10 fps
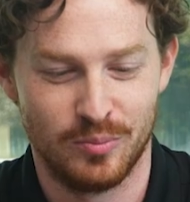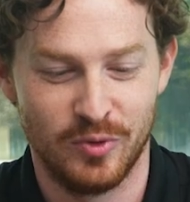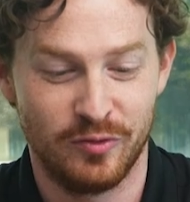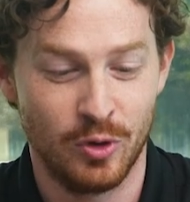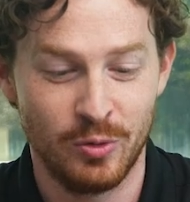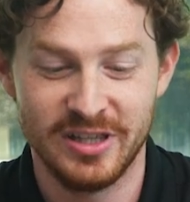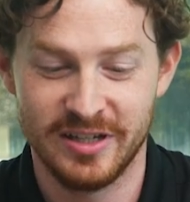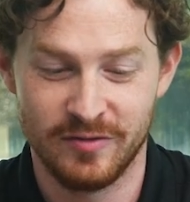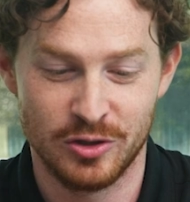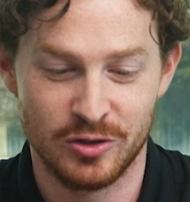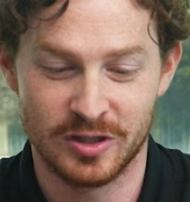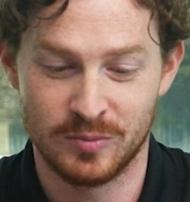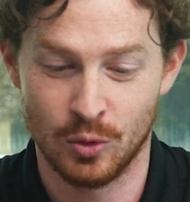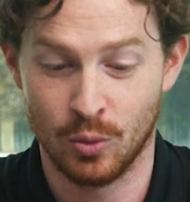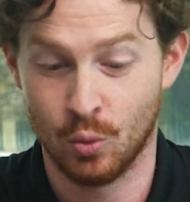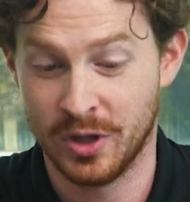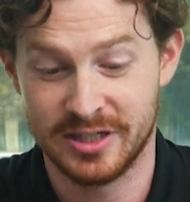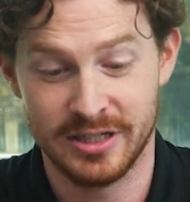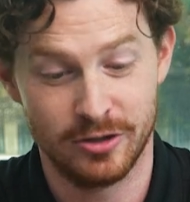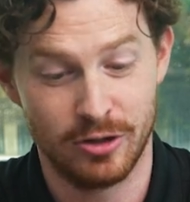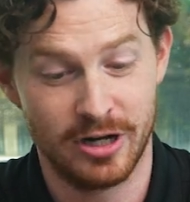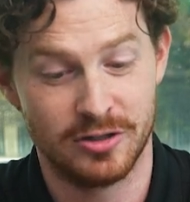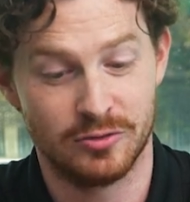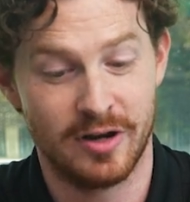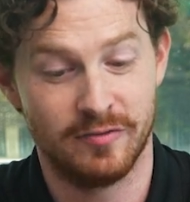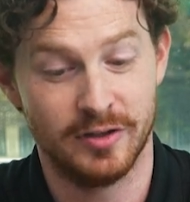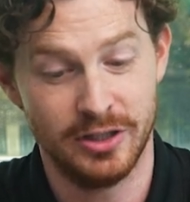Before we leave you to explore which integrator is right for